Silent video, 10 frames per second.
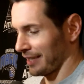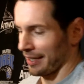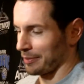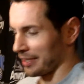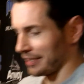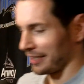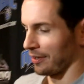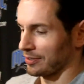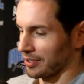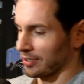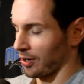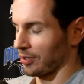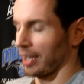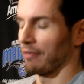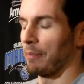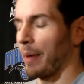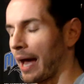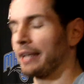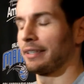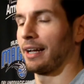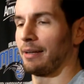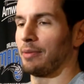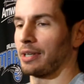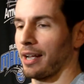I mean, you know, it's hard to have a bad time at